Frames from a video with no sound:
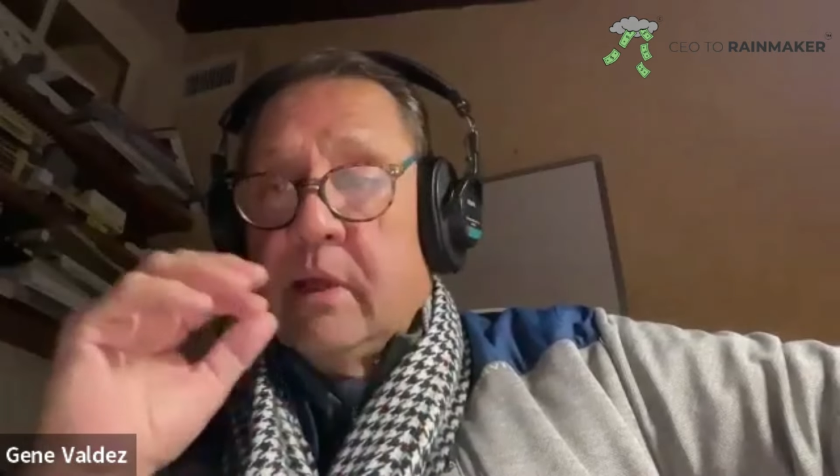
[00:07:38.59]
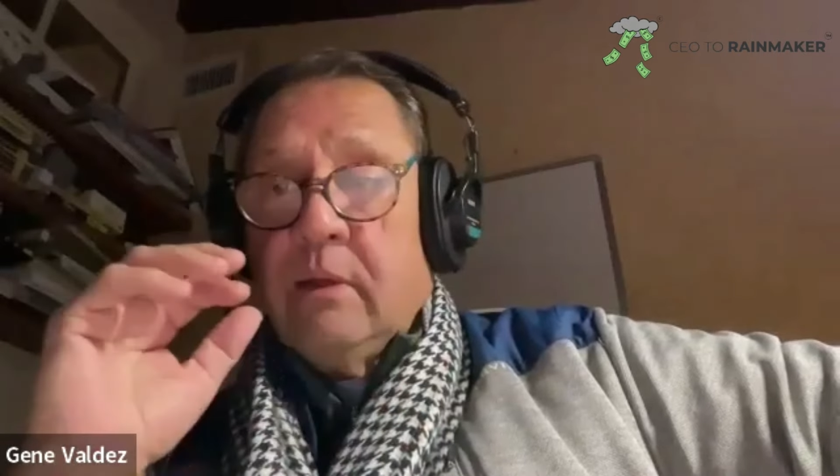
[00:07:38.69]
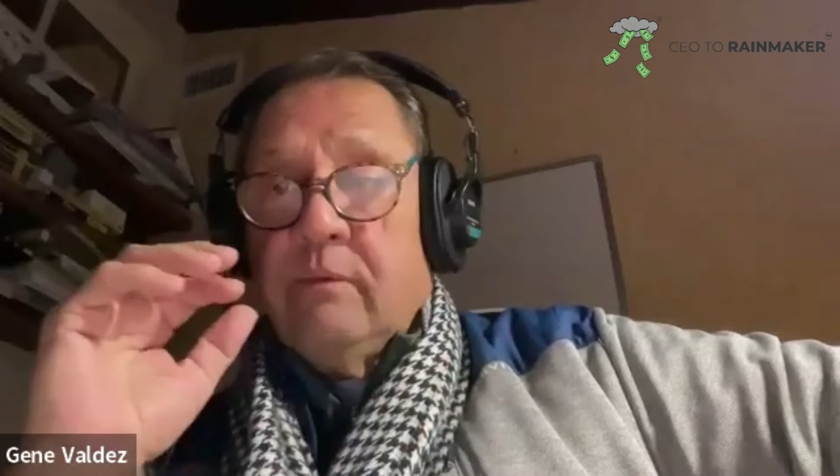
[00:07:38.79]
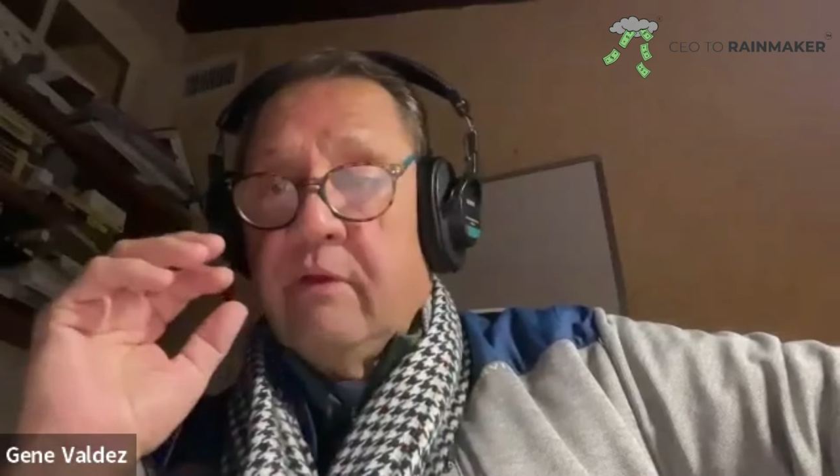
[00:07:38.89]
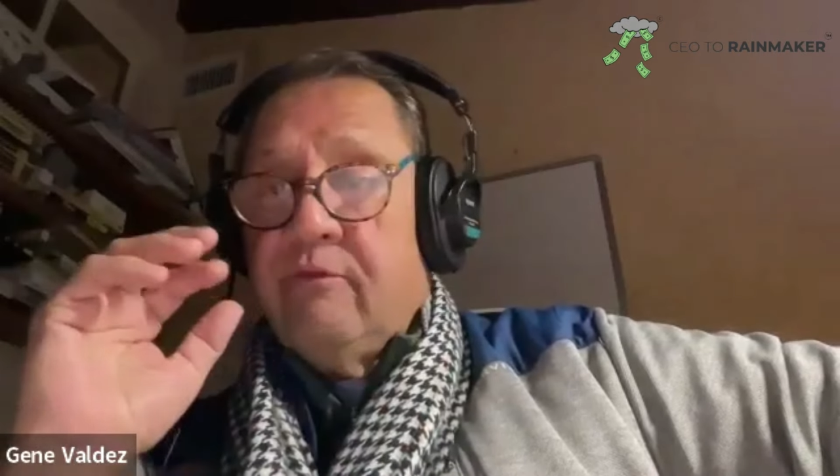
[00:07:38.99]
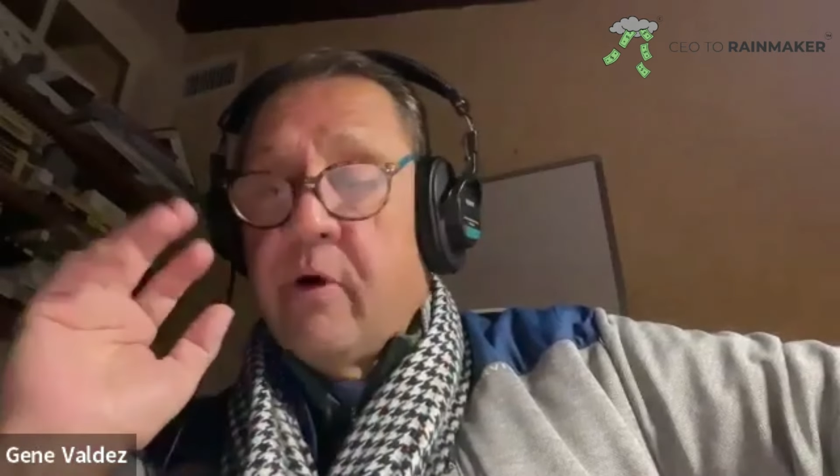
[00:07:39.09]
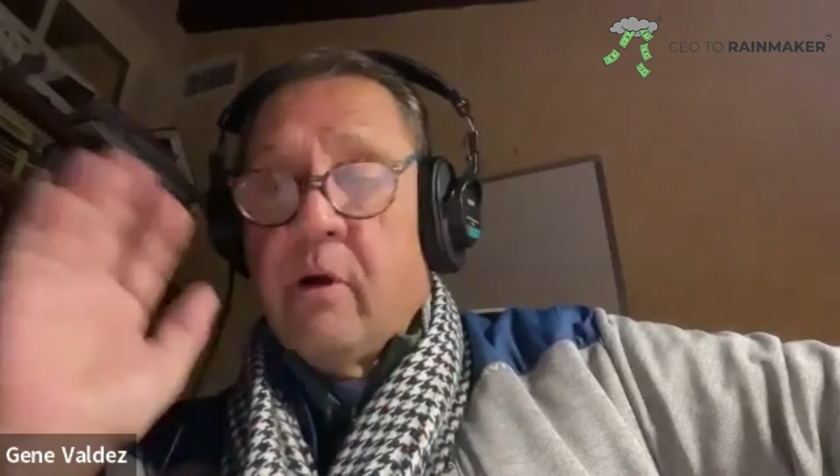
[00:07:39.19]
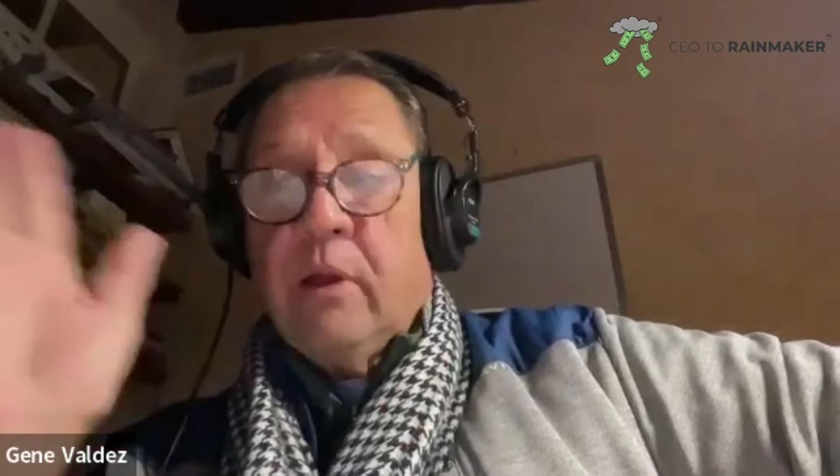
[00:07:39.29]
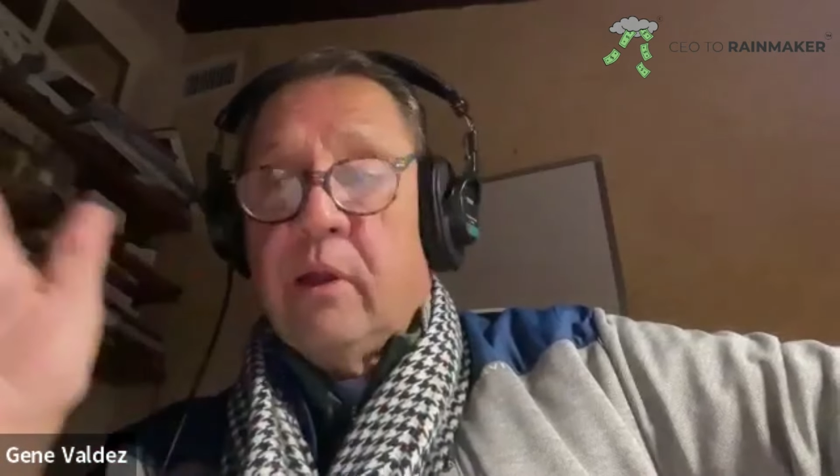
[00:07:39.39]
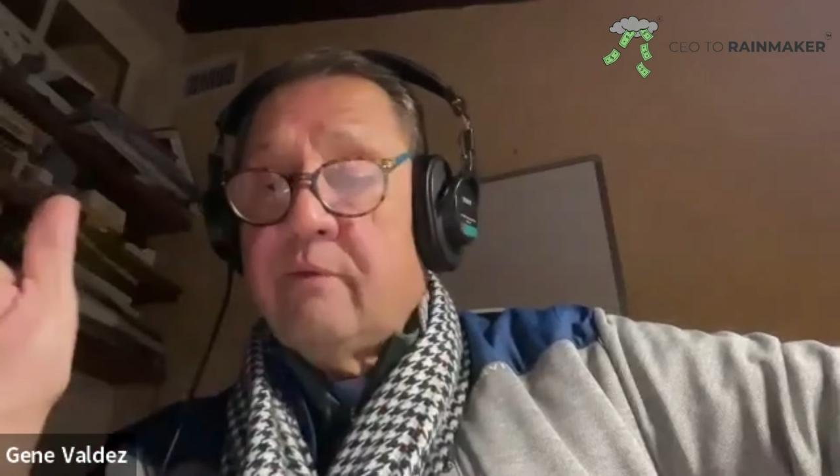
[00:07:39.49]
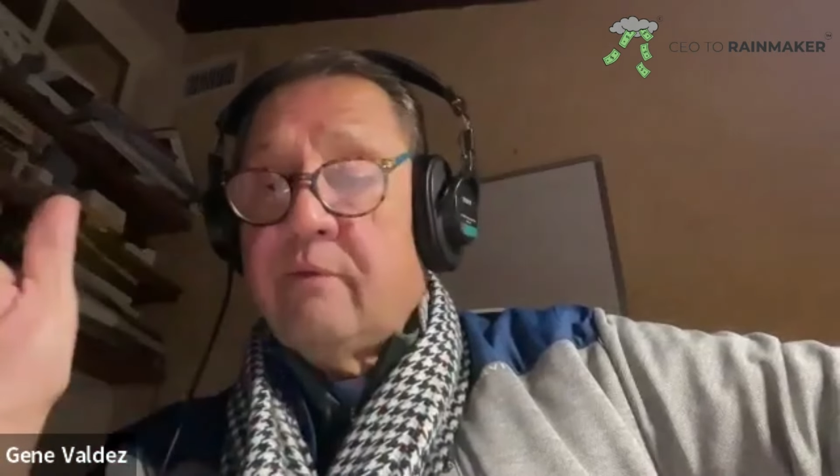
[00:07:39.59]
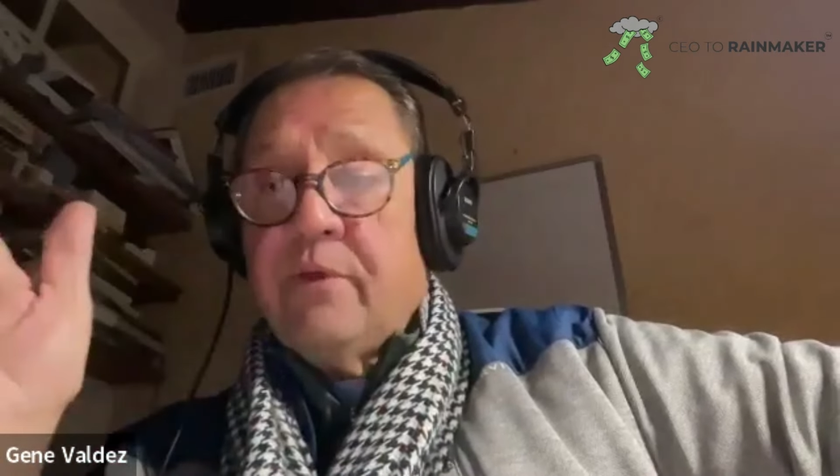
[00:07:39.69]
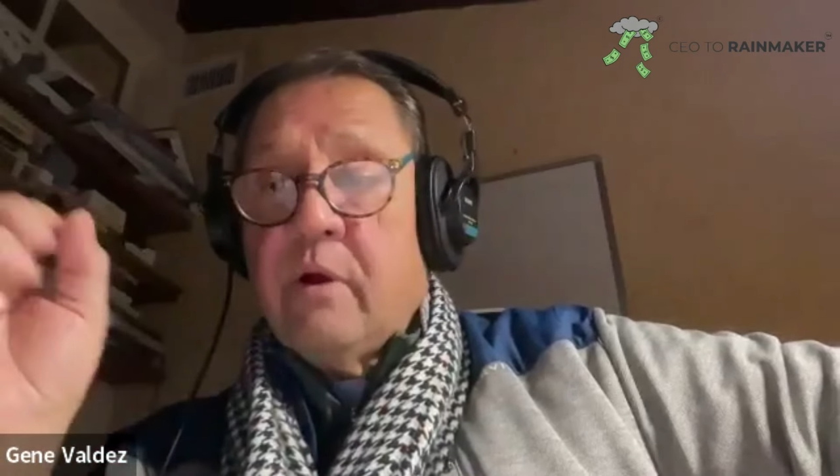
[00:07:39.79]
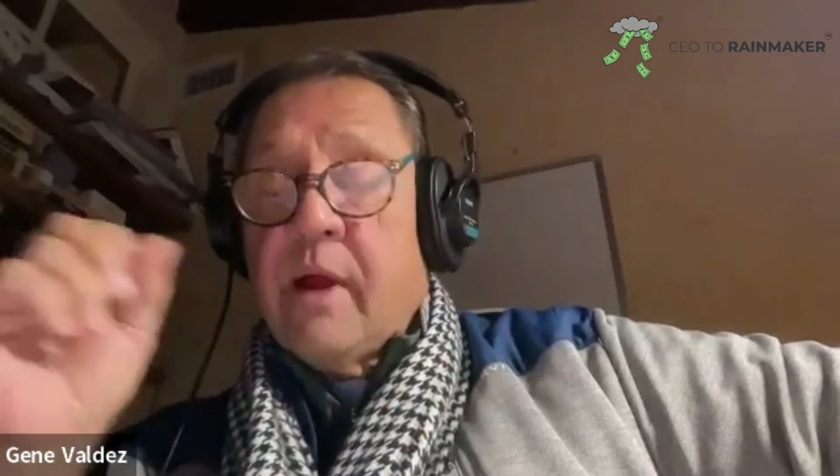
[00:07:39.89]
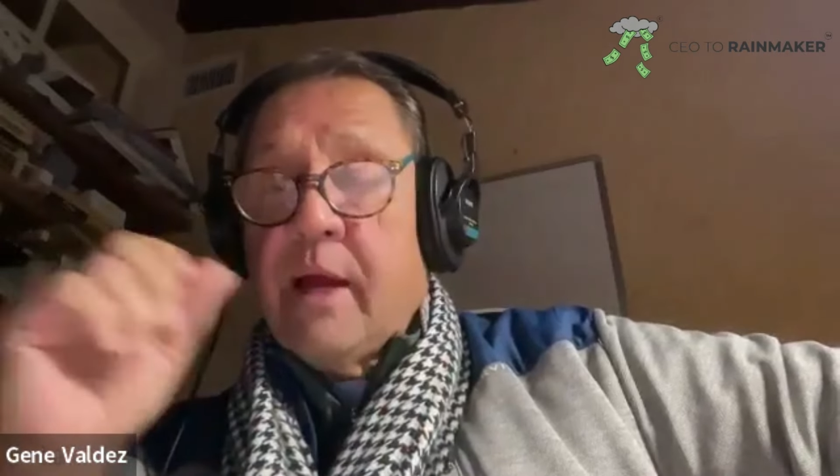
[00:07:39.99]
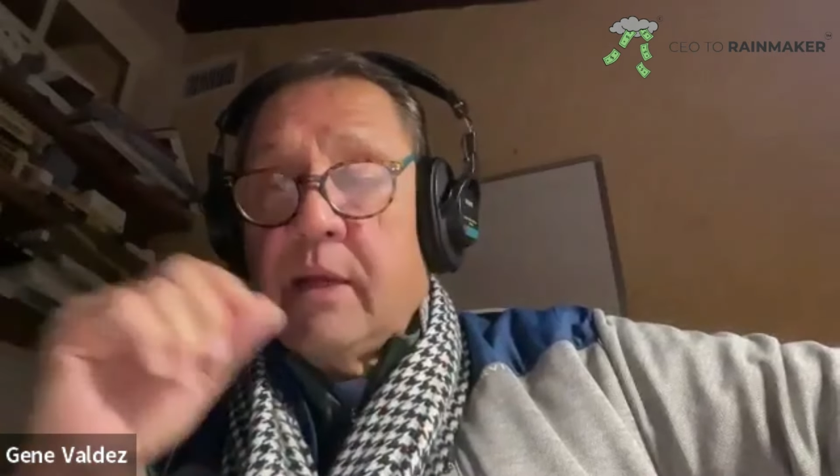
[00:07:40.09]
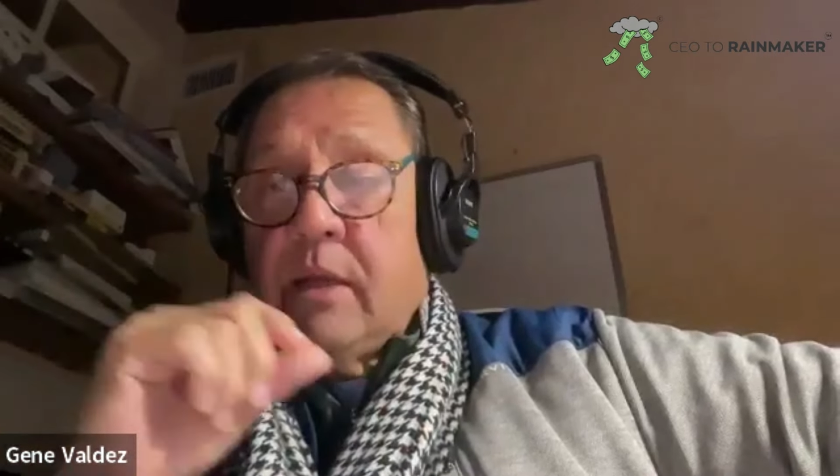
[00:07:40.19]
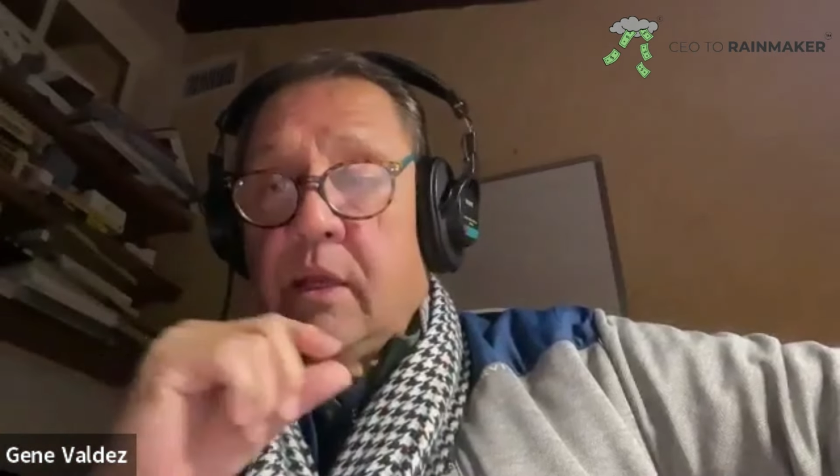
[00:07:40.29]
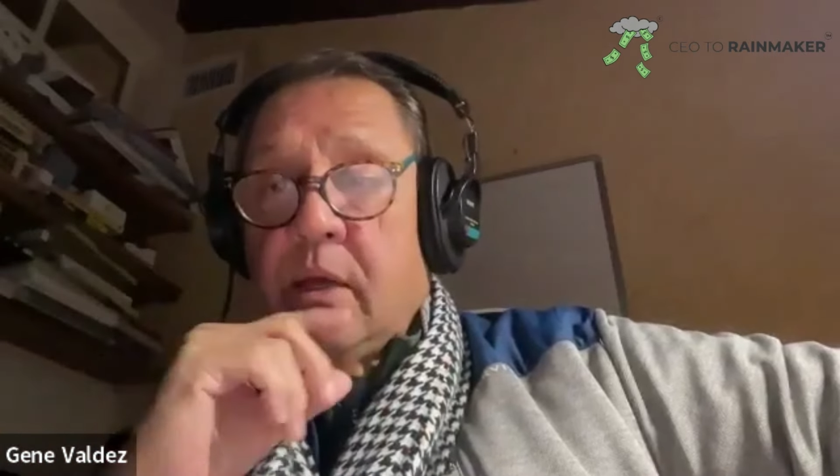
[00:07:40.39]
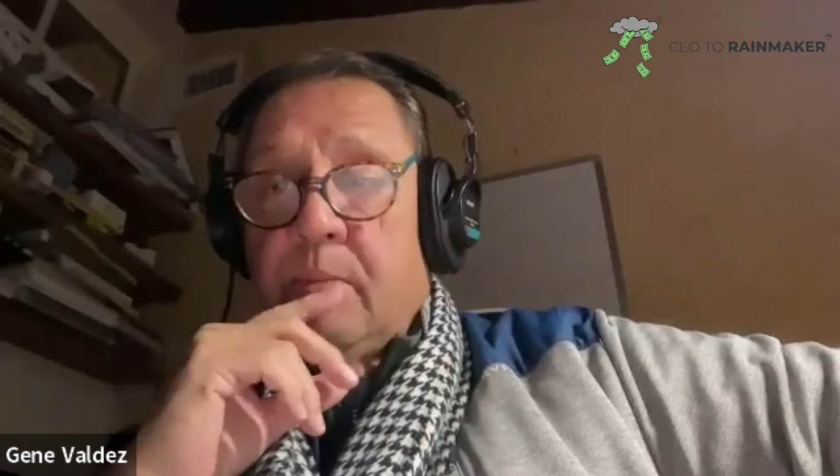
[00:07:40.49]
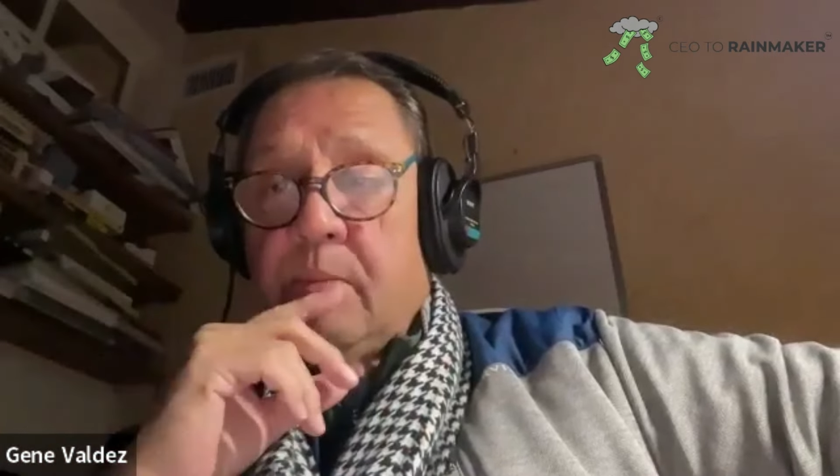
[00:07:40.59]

They fall in love with their idea,